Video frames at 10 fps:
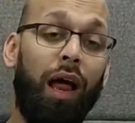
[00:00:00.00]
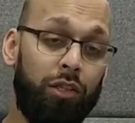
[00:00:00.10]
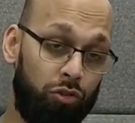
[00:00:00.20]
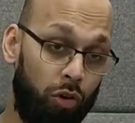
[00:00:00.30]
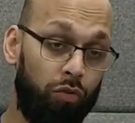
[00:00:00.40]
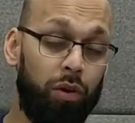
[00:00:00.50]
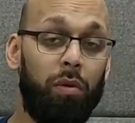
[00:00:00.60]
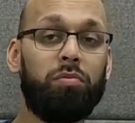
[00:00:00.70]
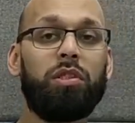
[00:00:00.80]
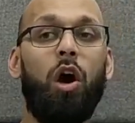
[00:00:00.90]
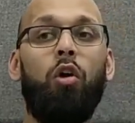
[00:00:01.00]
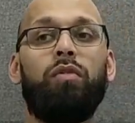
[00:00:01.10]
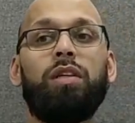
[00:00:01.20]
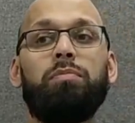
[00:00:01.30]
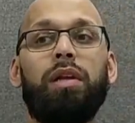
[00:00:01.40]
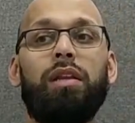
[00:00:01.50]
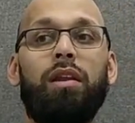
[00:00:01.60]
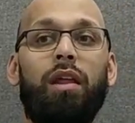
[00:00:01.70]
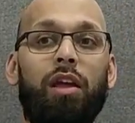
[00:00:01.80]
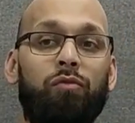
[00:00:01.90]
Alistair Overeem himself. He's been
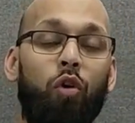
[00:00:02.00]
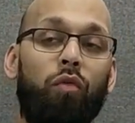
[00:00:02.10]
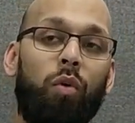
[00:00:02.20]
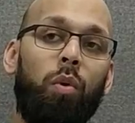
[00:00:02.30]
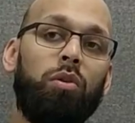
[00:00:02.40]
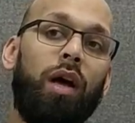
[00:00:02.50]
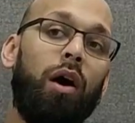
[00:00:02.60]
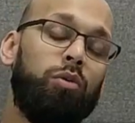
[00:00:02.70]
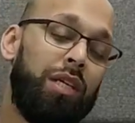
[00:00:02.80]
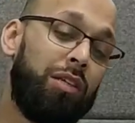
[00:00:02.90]
in there, he's fought for world titles,